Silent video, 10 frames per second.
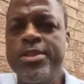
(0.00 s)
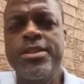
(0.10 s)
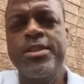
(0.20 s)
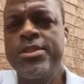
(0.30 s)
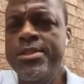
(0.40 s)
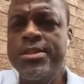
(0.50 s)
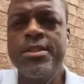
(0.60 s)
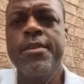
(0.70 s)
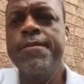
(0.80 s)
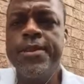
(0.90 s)
Just it just it's
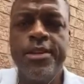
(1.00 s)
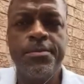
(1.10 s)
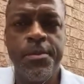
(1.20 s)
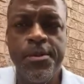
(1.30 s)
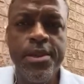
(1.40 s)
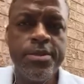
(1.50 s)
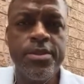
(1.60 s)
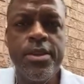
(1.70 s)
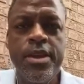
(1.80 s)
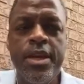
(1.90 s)
a different
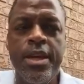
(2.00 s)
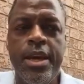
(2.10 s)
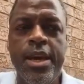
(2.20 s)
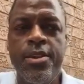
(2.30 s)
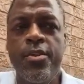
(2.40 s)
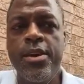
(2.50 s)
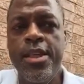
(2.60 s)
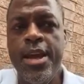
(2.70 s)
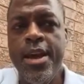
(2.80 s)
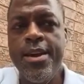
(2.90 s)
experience, and knowing
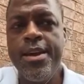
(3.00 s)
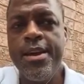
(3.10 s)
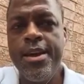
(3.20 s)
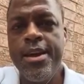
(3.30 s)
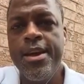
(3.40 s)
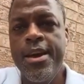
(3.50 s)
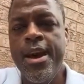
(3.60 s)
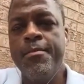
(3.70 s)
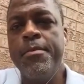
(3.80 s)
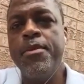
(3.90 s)
that I,
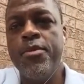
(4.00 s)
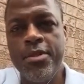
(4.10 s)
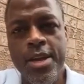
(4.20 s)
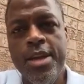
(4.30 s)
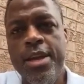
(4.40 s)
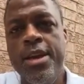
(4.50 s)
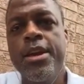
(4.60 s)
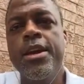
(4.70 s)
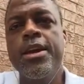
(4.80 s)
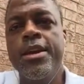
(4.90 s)
I'm up early,
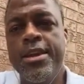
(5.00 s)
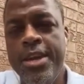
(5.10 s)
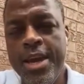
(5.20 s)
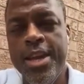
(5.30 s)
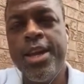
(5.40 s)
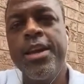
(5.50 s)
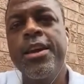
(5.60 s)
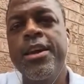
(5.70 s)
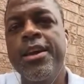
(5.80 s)
getting